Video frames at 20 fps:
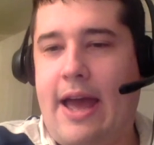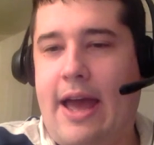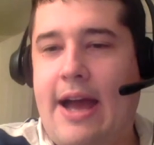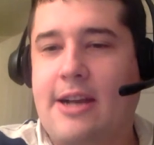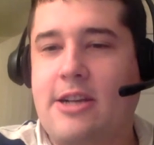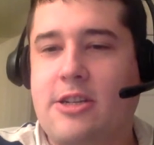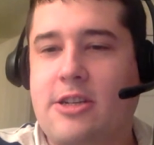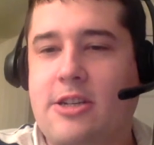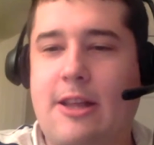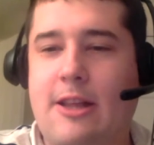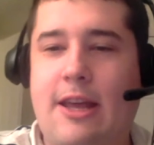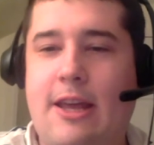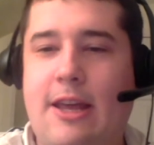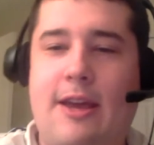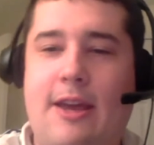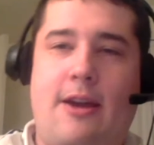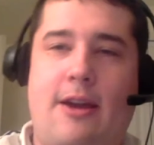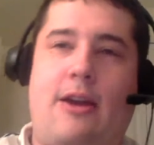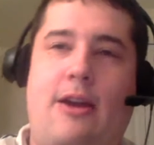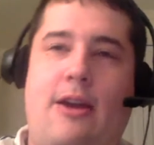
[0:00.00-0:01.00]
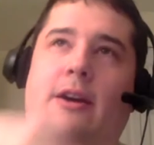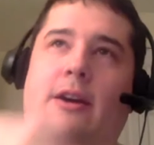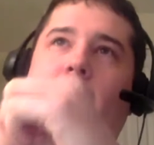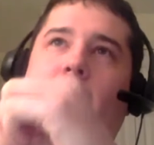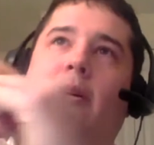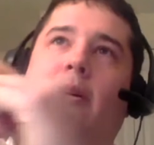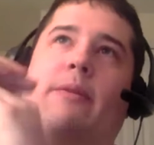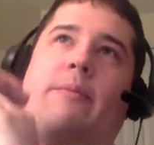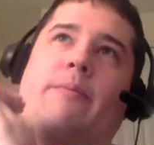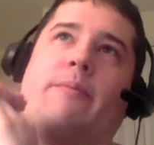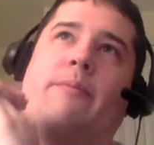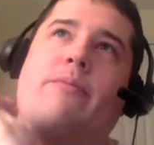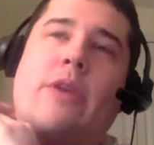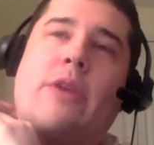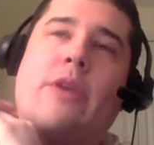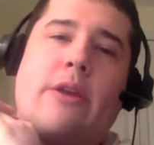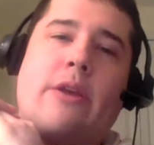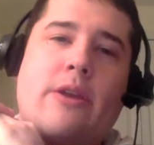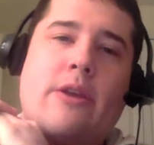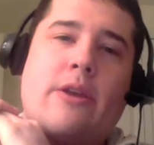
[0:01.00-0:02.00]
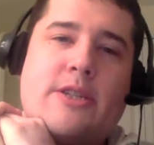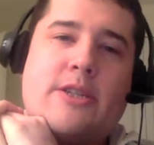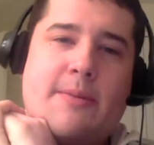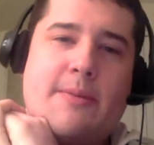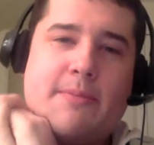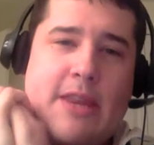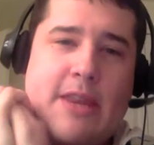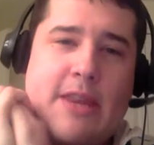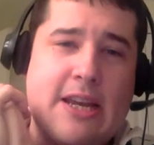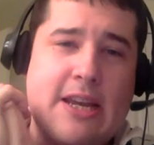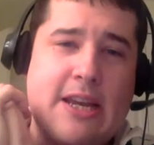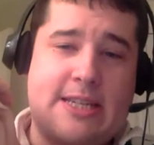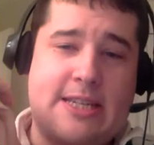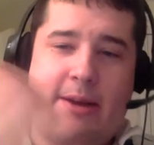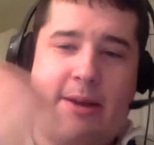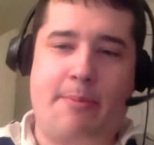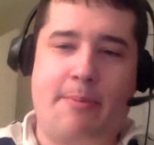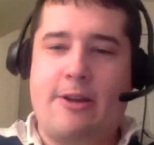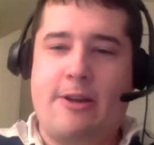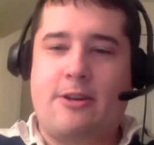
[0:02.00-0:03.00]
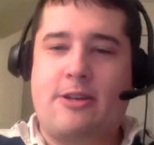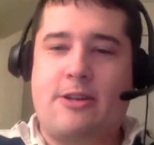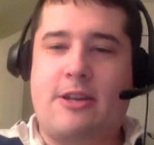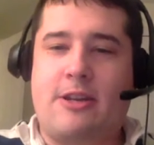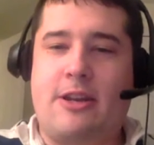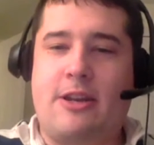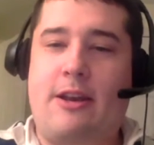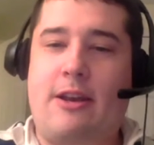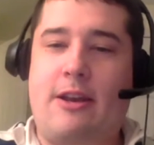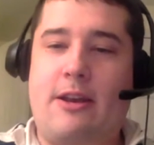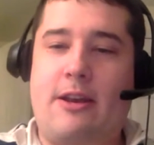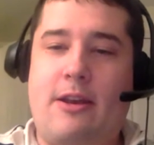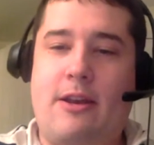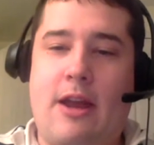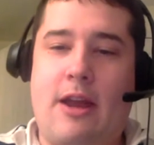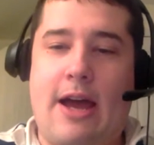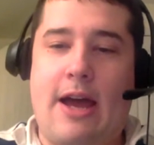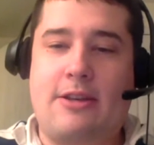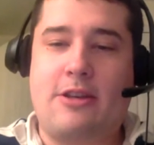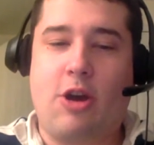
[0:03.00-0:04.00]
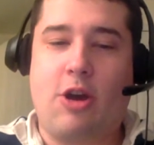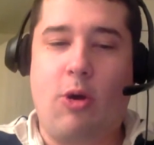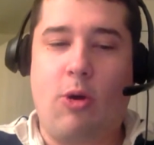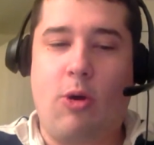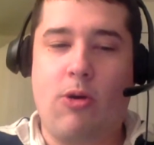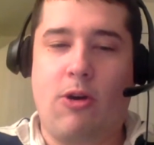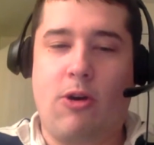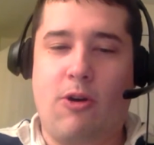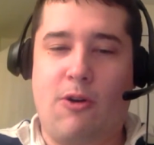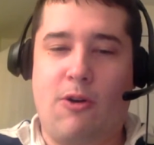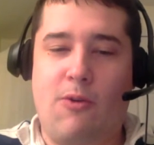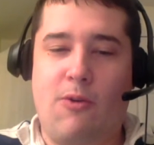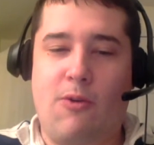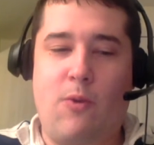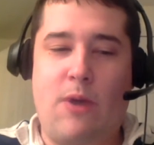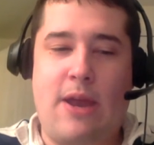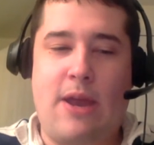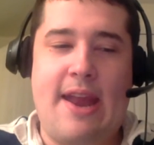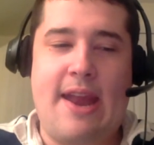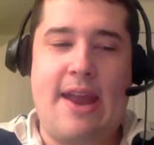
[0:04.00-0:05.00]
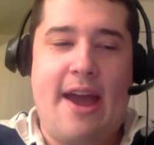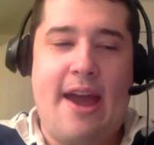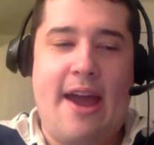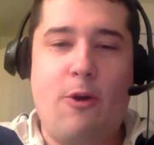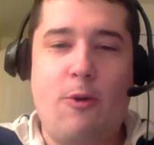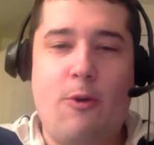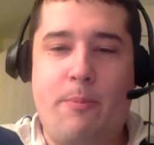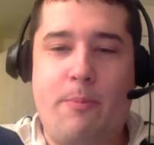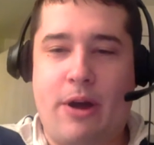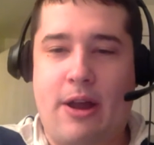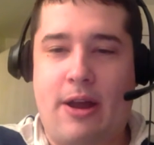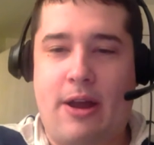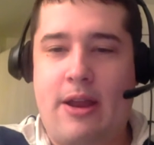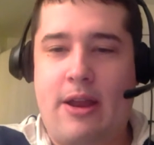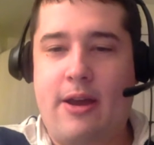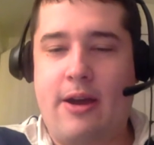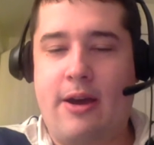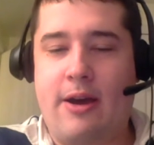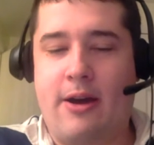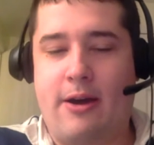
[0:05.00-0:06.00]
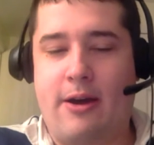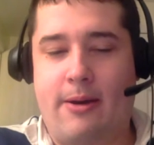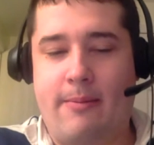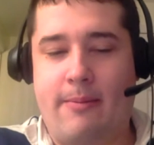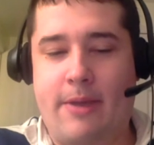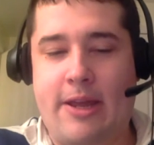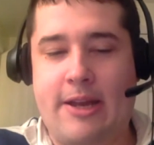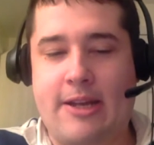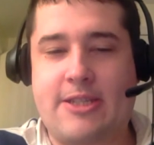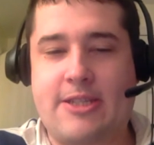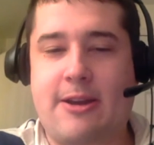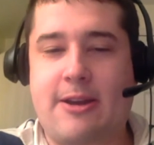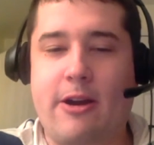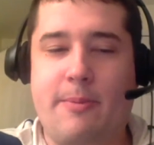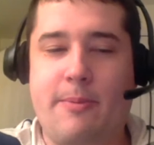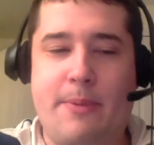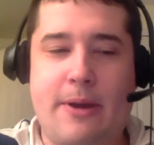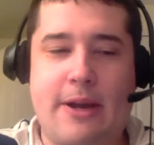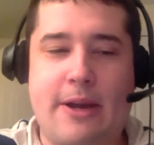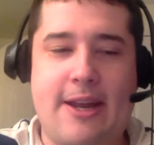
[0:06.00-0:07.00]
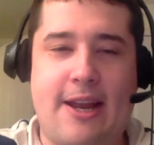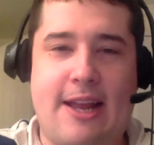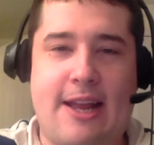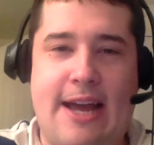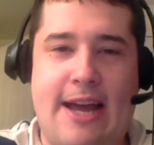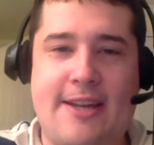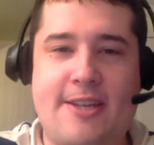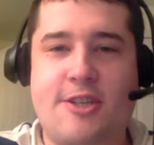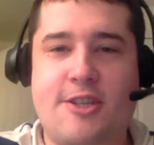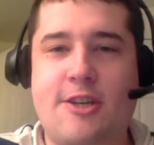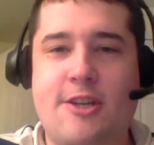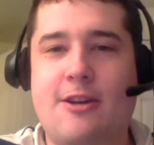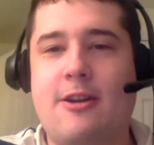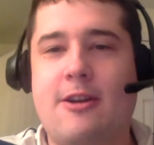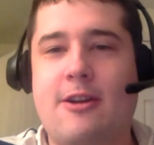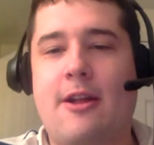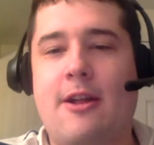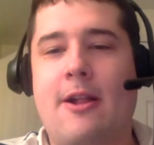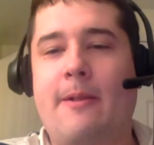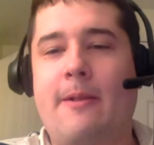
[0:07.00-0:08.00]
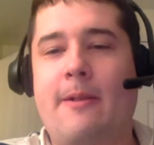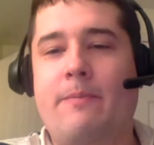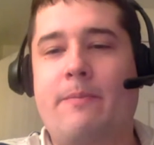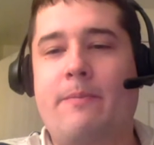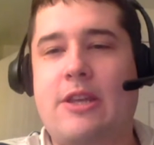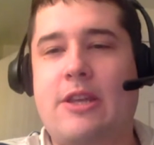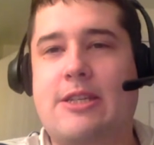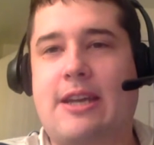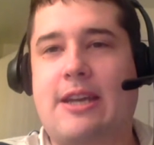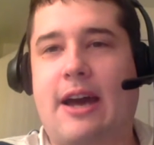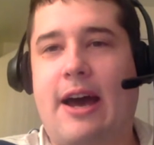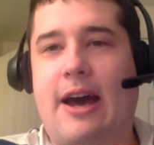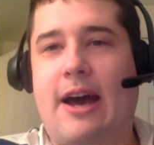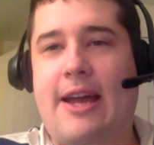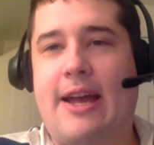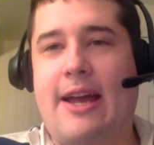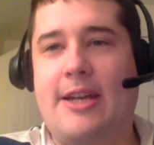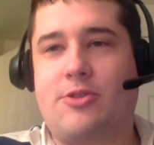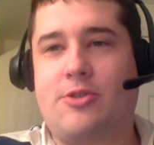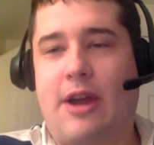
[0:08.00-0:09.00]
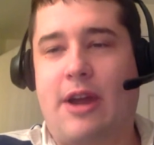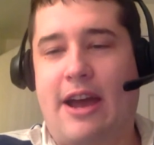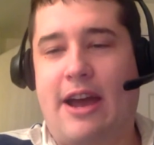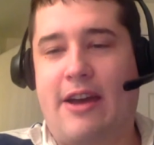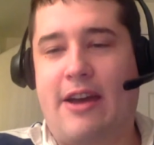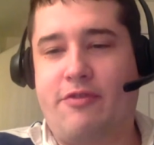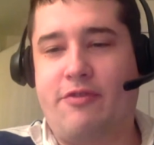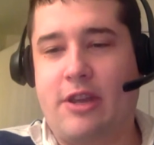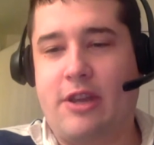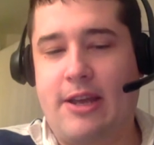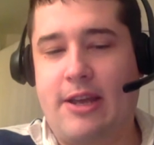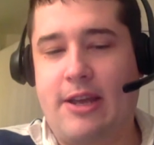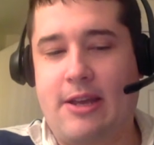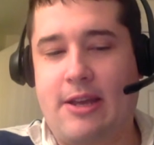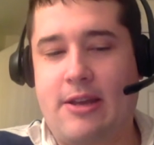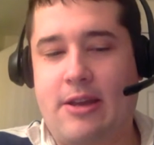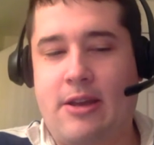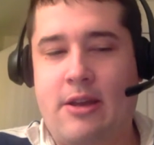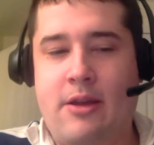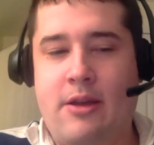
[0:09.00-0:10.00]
actually, something similar to not total win now, but in a startup I did last year, this guy drafted